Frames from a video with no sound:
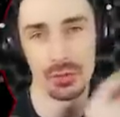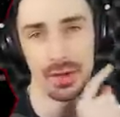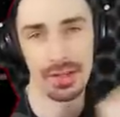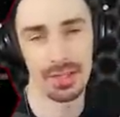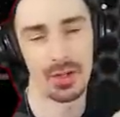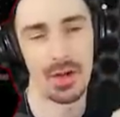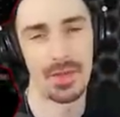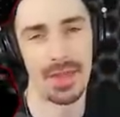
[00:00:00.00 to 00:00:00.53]
right
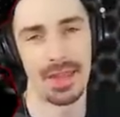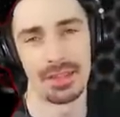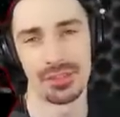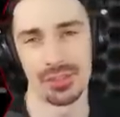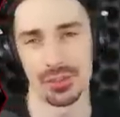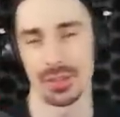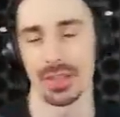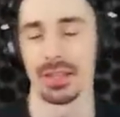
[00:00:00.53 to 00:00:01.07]
here on the
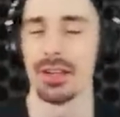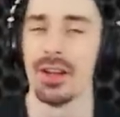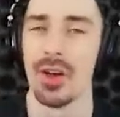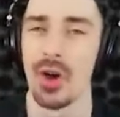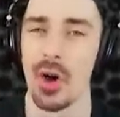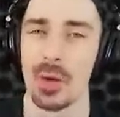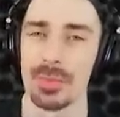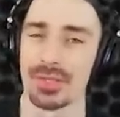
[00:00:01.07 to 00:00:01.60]
end screen.
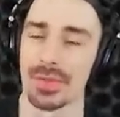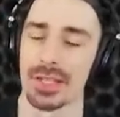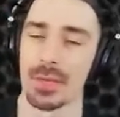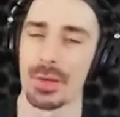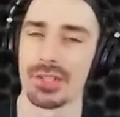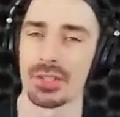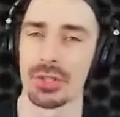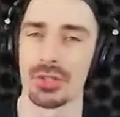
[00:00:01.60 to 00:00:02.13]
Hope this video
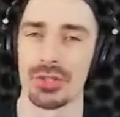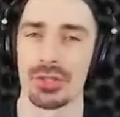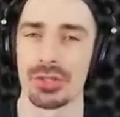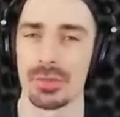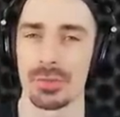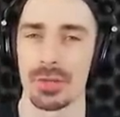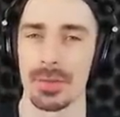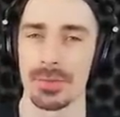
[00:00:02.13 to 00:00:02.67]
has earned your
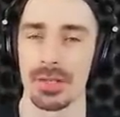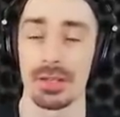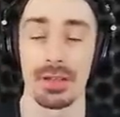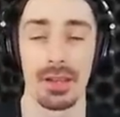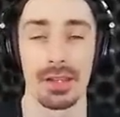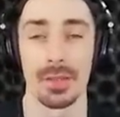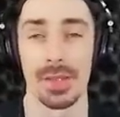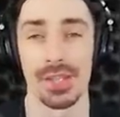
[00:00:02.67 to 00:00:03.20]
subscription.
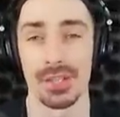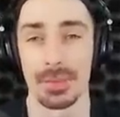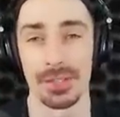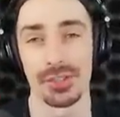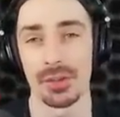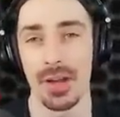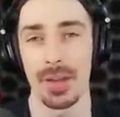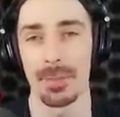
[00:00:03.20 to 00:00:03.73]
Anyway, this has been
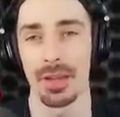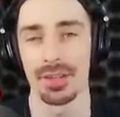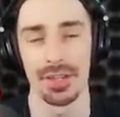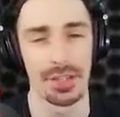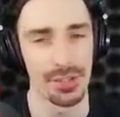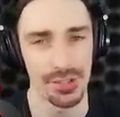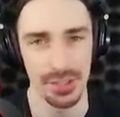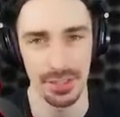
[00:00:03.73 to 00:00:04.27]
ScrapMan, and
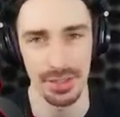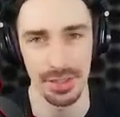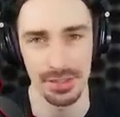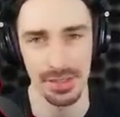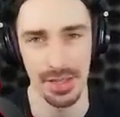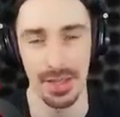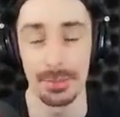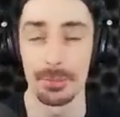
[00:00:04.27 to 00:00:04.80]
I'll see you next
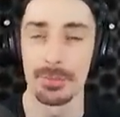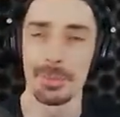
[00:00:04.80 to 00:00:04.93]
time.